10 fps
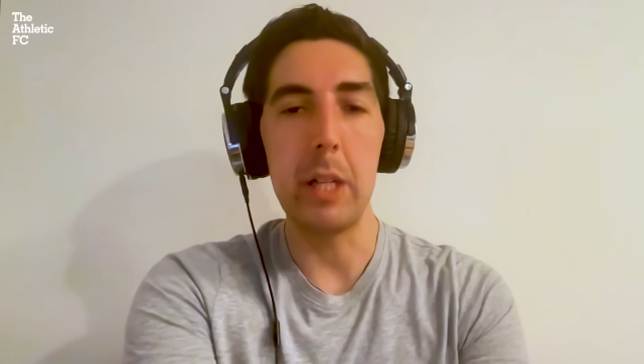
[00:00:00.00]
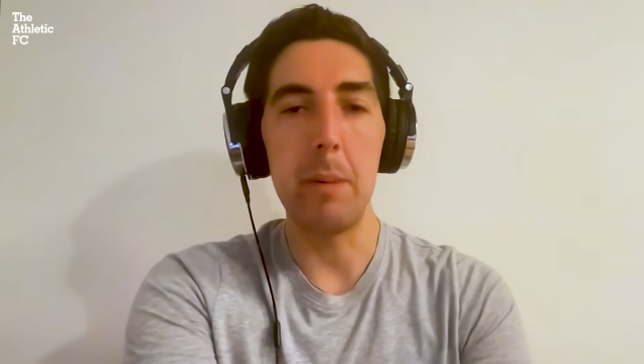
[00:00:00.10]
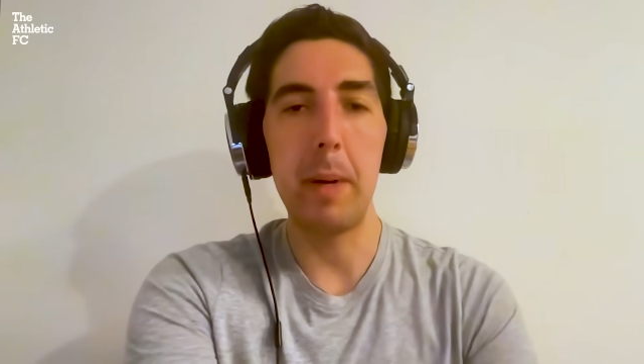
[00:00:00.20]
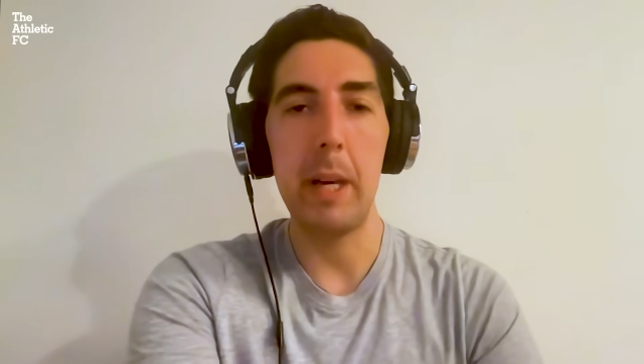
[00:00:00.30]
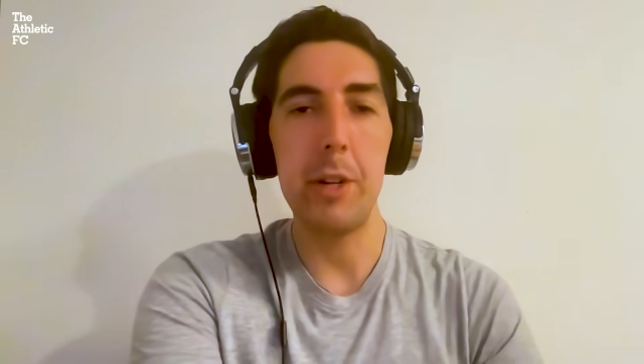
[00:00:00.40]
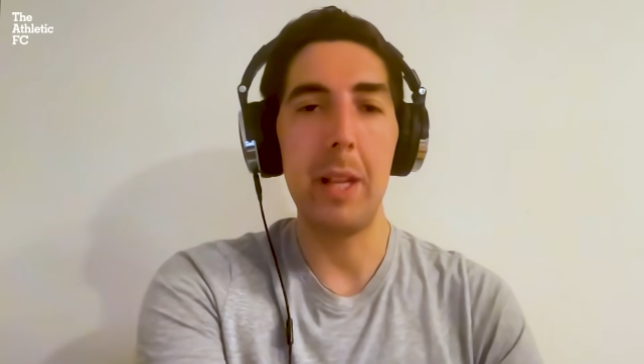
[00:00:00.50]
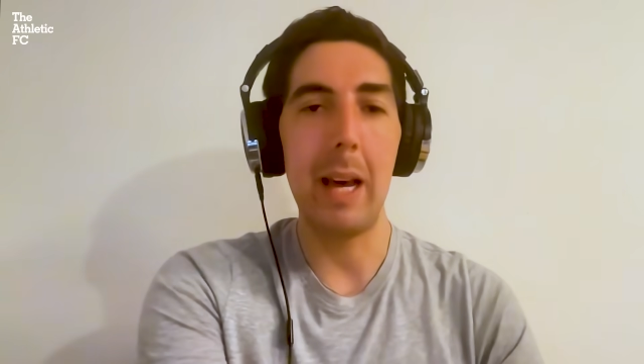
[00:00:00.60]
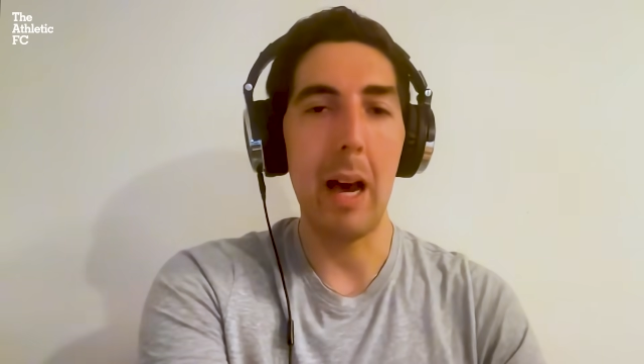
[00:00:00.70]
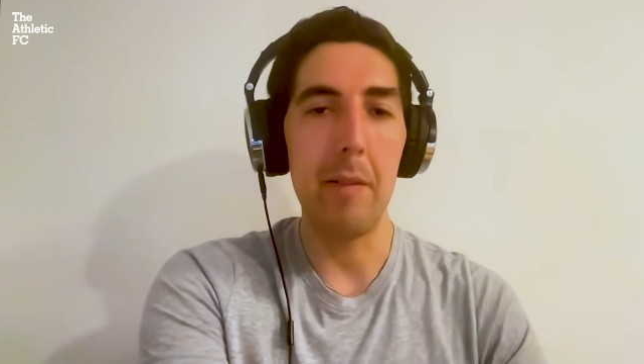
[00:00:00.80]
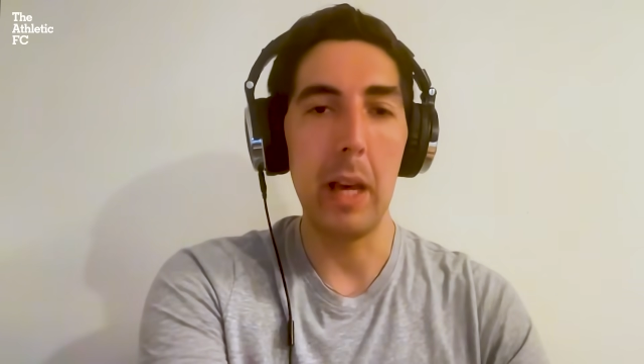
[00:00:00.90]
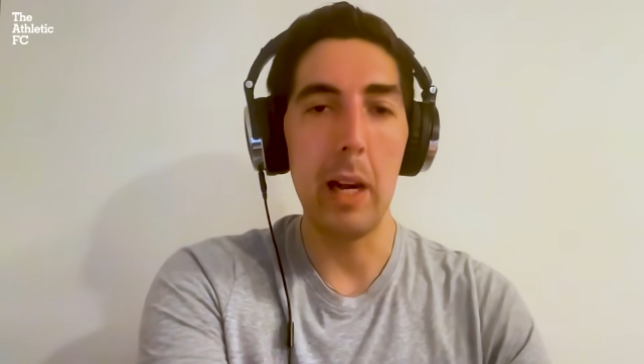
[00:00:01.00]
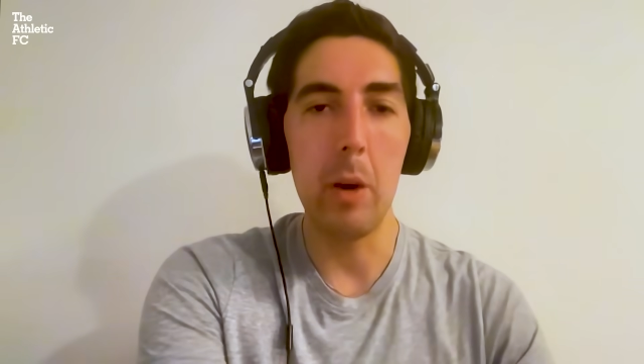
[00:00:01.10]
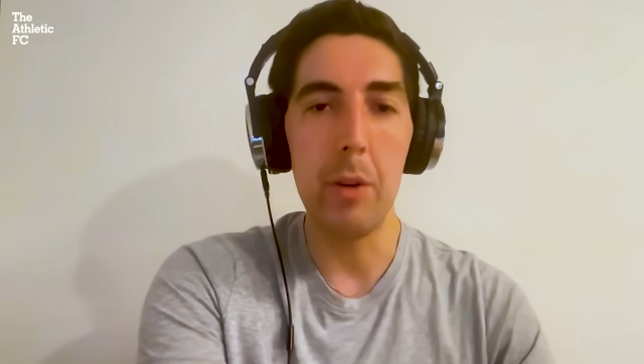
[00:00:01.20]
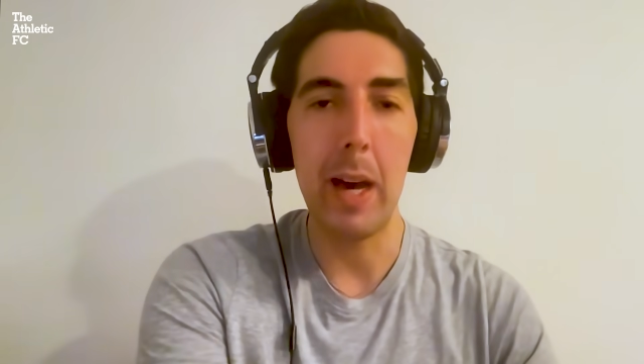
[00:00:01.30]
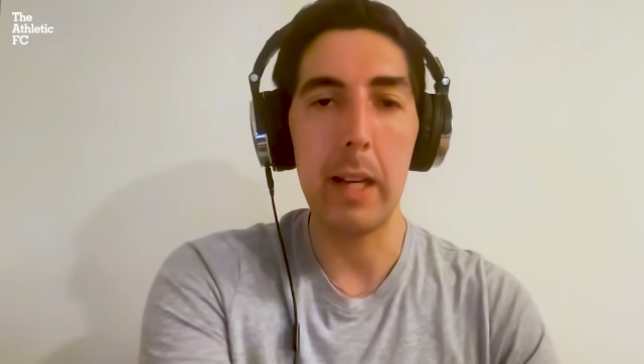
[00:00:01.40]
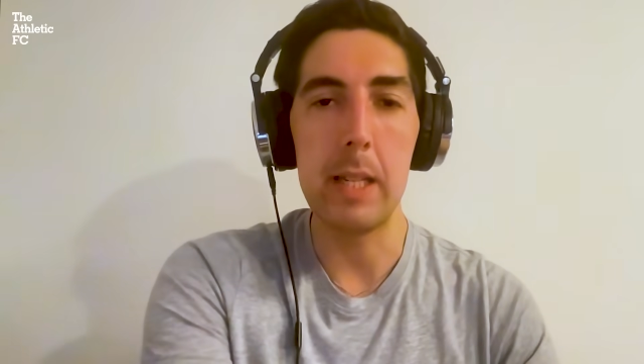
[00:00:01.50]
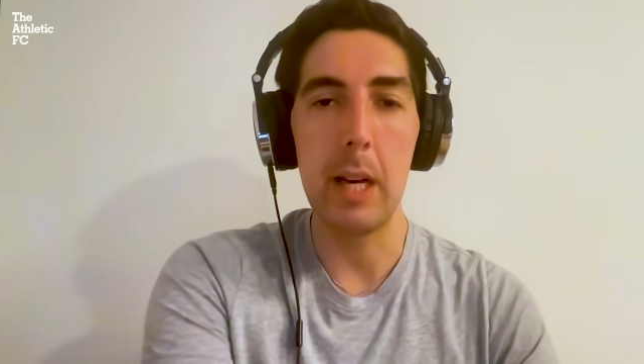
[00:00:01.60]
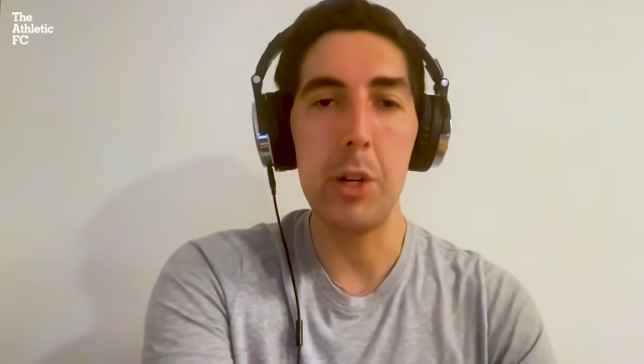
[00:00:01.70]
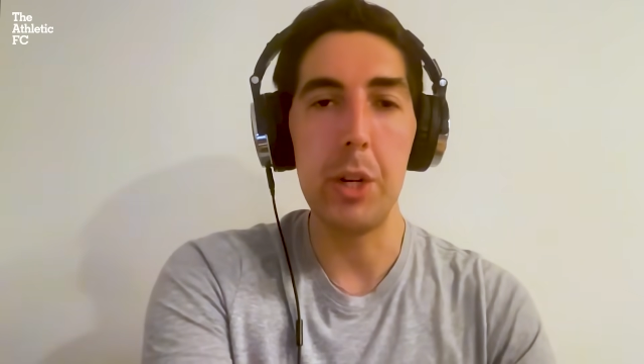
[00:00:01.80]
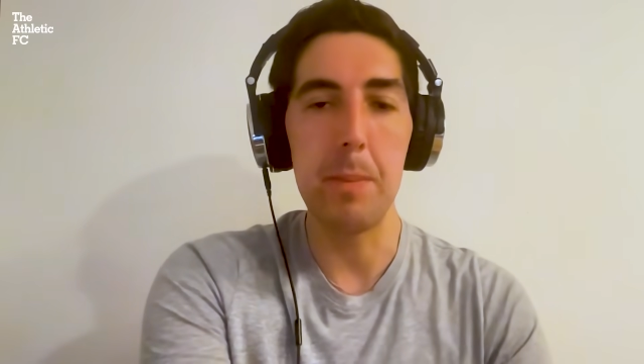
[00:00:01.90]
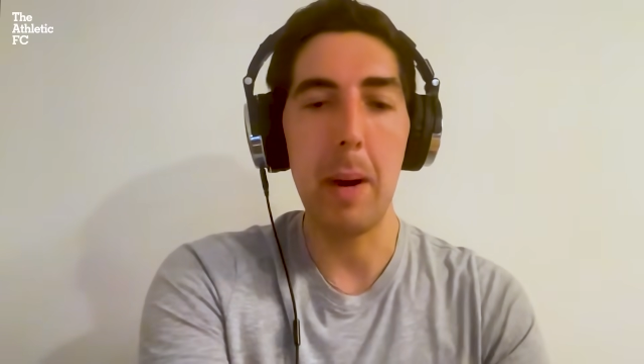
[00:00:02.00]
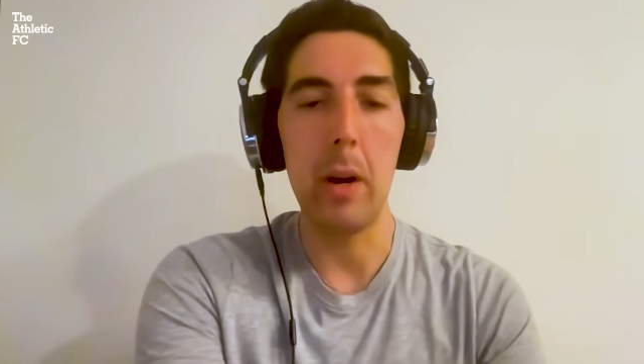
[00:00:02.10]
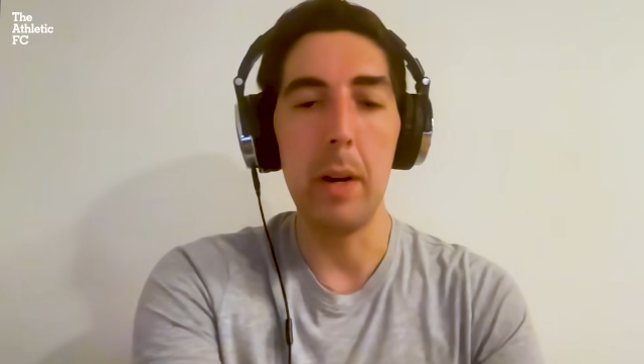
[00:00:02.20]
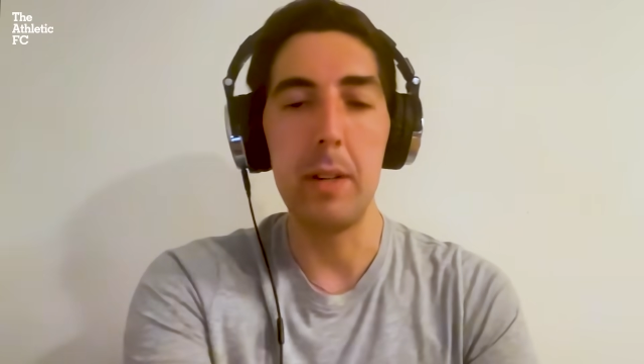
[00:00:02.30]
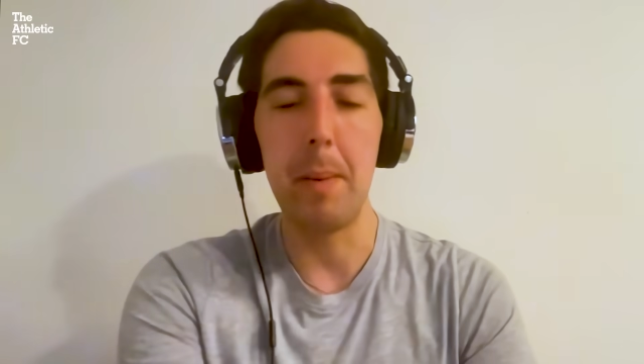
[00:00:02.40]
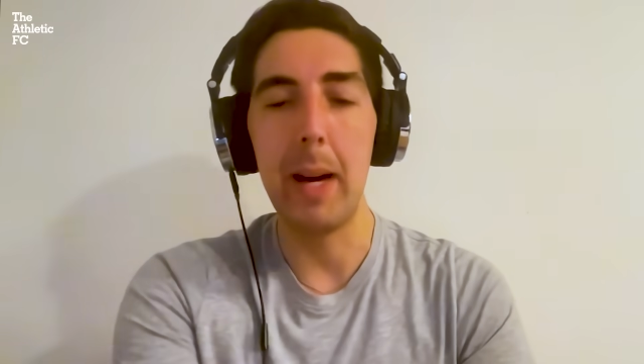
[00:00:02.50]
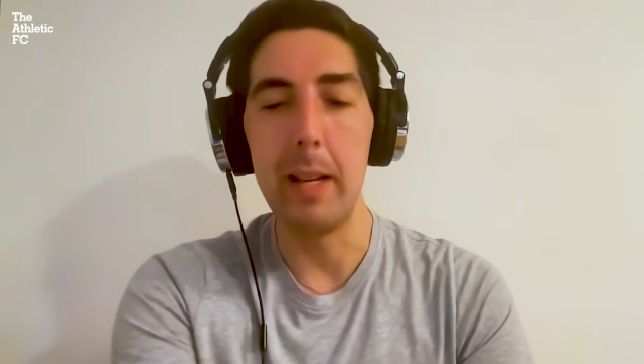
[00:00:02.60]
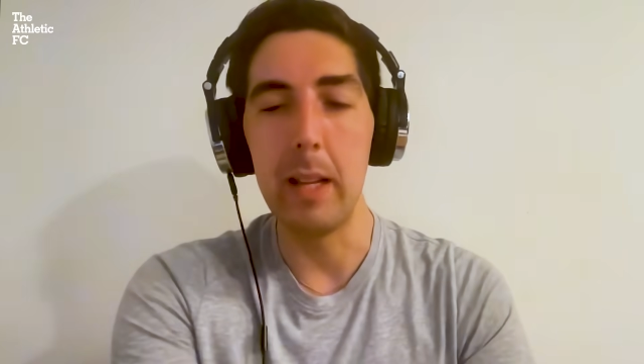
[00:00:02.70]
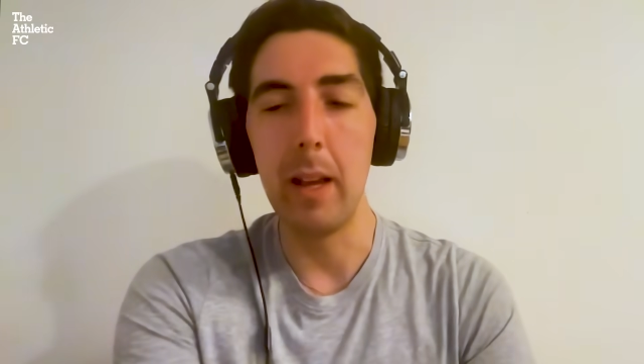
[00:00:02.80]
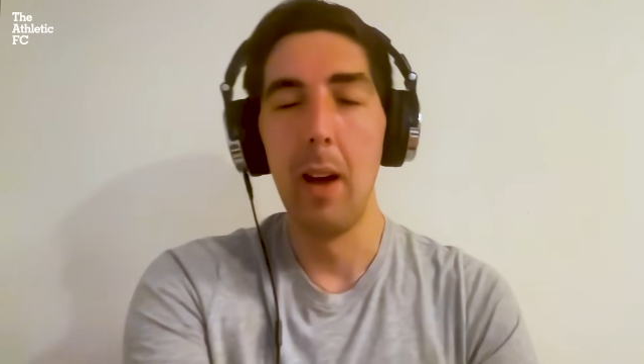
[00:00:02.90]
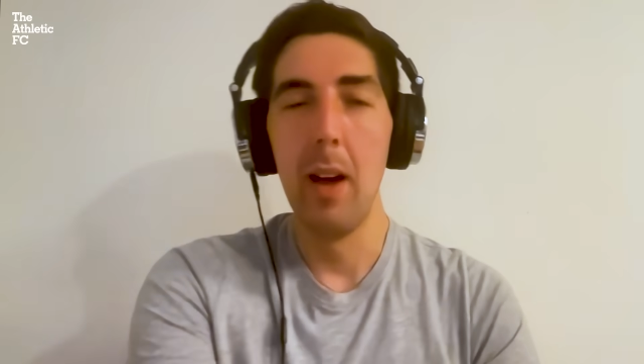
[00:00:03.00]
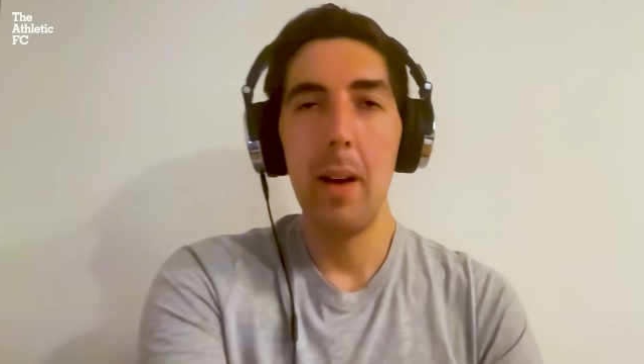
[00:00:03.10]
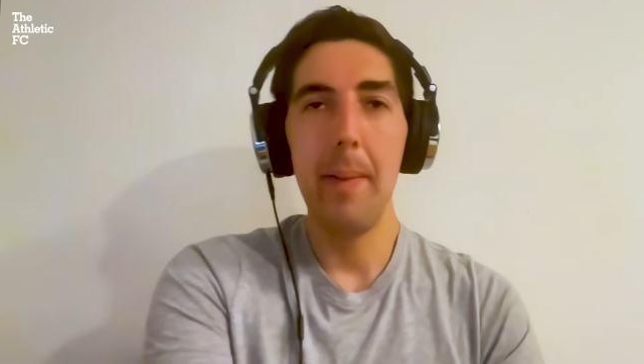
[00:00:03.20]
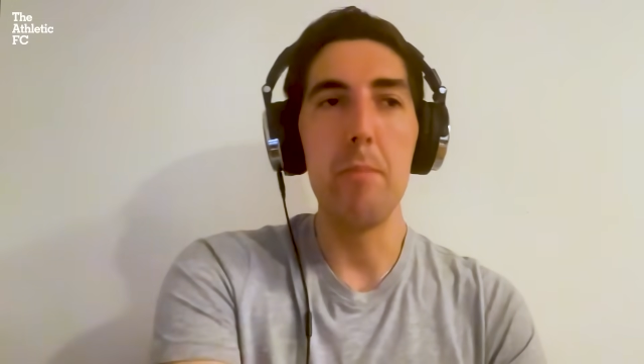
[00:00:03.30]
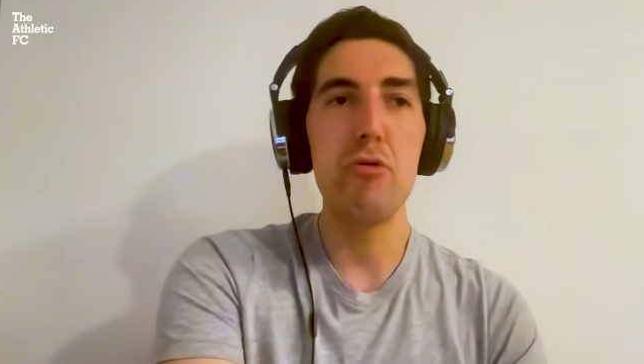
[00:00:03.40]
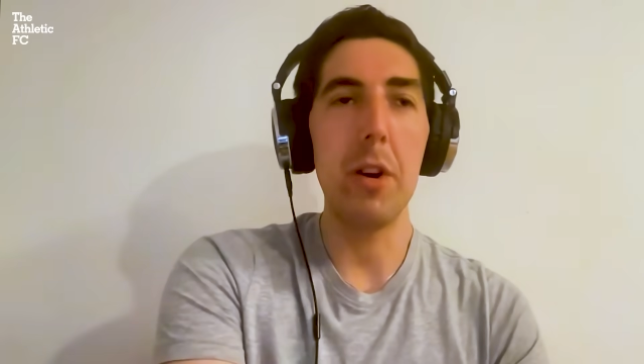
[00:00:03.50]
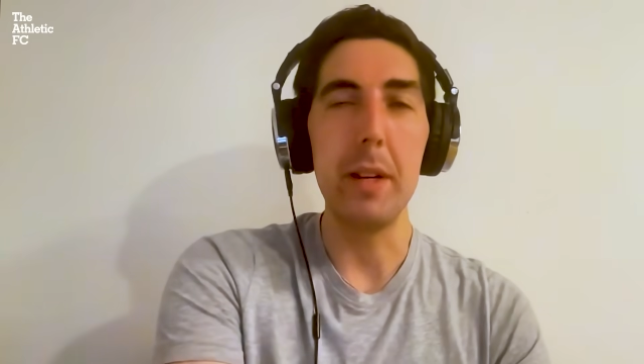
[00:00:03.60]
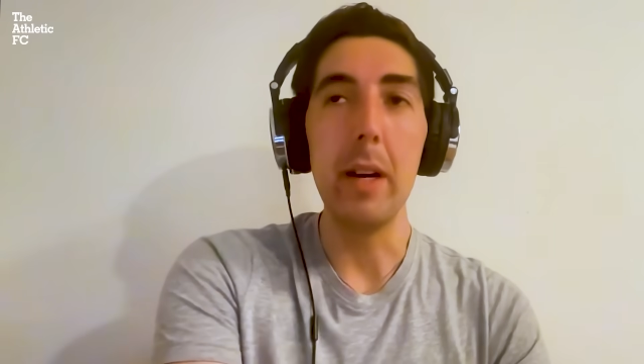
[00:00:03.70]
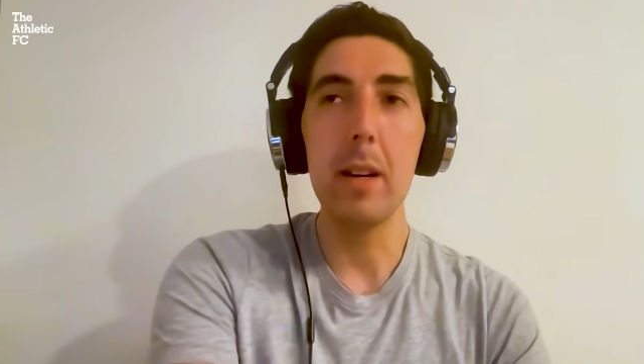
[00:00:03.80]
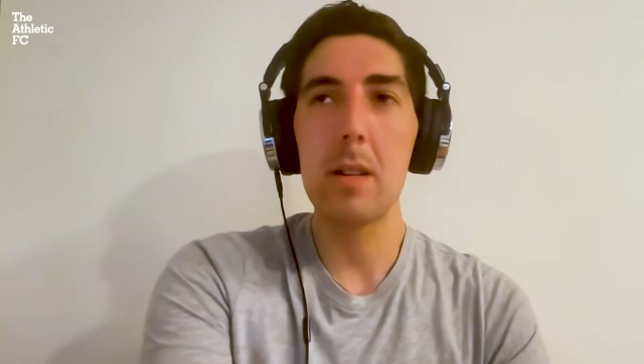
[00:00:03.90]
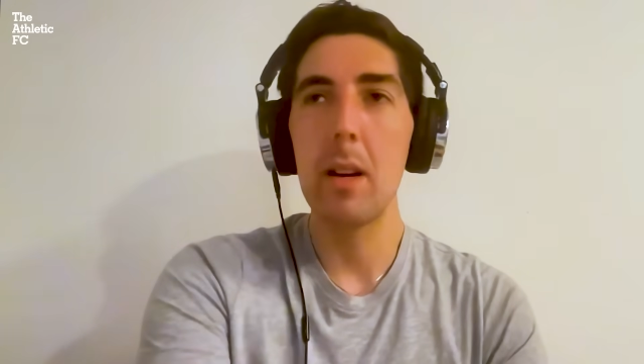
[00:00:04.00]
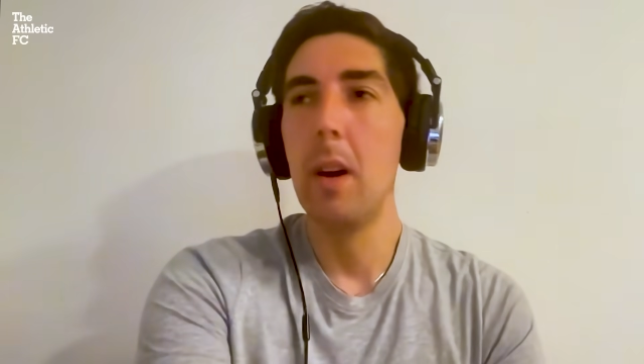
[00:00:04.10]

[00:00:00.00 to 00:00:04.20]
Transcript: the pitch and then having a load of accusations about undermining the product.